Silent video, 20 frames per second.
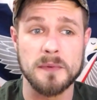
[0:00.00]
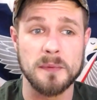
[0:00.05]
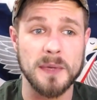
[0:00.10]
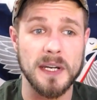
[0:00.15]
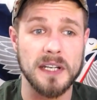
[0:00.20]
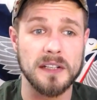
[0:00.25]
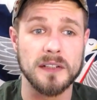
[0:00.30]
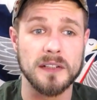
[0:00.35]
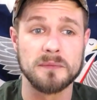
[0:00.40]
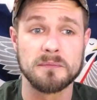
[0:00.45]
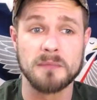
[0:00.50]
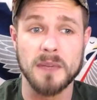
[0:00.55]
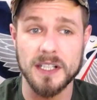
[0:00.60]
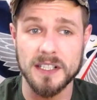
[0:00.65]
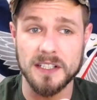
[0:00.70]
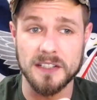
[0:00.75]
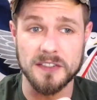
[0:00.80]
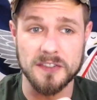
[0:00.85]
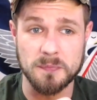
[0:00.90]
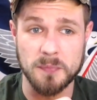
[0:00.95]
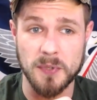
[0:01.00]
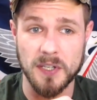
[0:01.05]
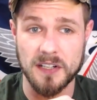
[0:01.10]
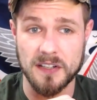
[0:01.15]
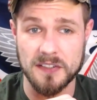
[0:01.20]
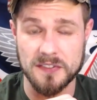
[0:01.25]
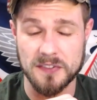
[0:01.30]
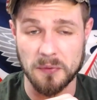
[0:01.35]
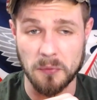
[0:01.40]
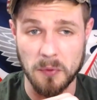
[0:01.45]
amount of money to spend
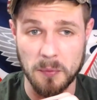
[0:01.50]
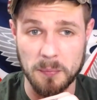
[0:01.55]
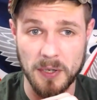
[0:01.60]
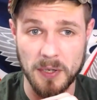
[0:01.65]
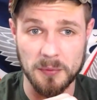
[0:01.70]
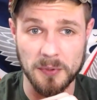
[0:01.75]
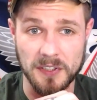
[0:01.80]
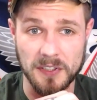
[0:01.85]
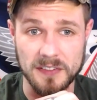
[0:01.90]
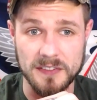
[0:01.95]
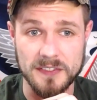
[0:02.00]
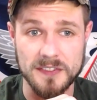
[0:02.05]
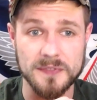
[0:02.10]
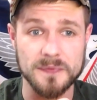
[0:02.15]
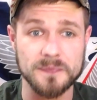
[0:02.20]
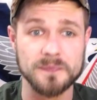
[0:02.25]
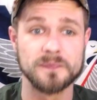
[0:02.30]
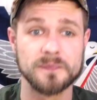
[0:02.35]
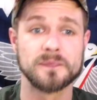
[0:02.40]
as the Republicans.